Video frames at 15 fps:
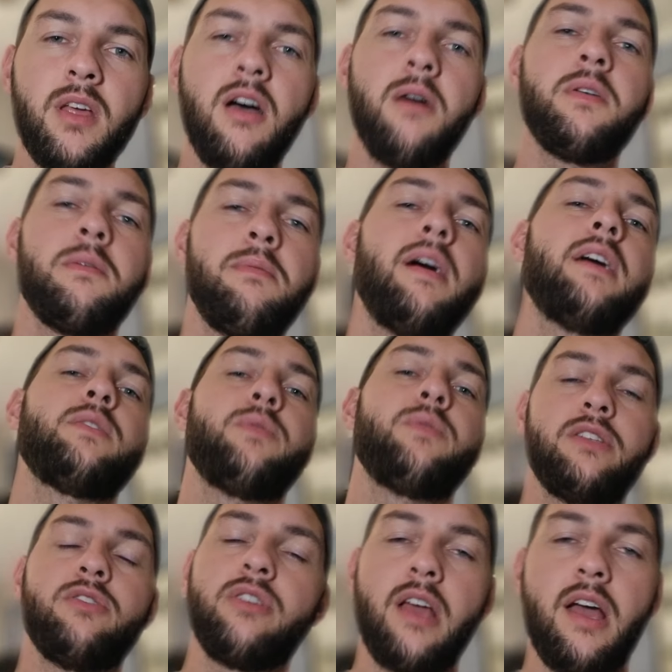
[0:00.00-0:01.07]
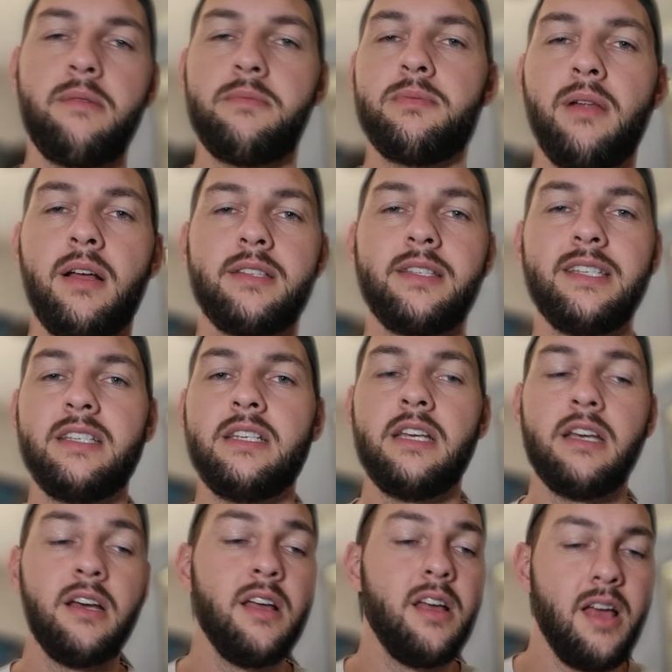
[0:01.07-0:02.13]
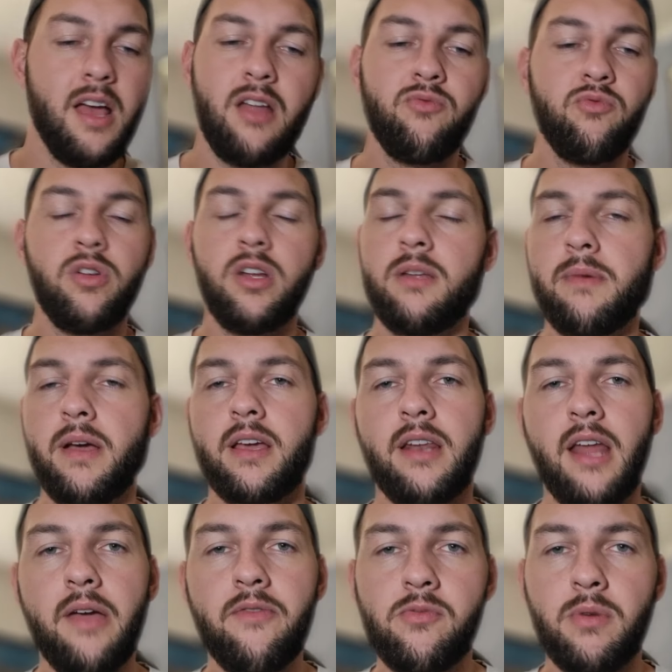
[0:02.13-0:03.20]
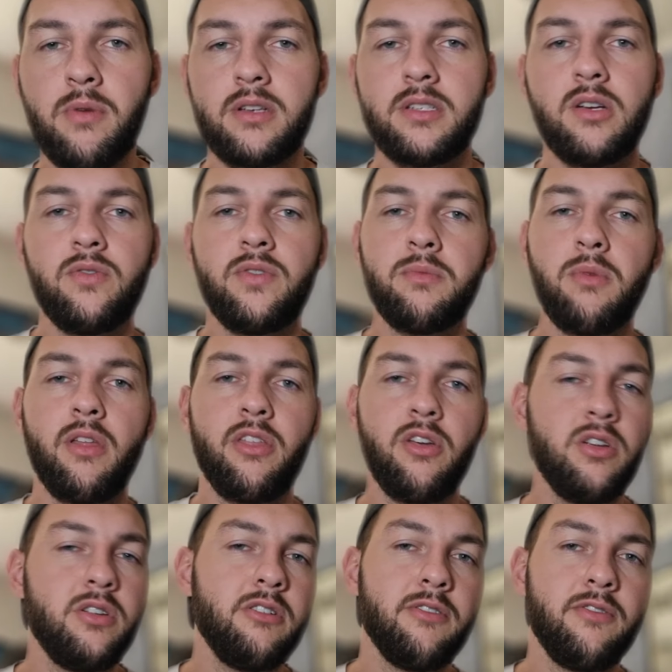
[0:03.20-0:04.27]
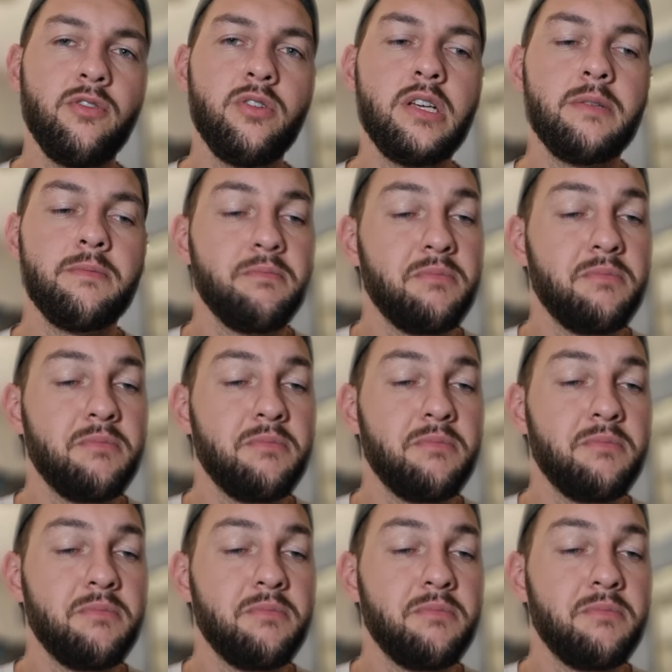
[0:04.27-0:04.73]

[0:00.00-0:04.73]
I'm going to play 22 games plus this year and really make a name for myself in my third year of footy.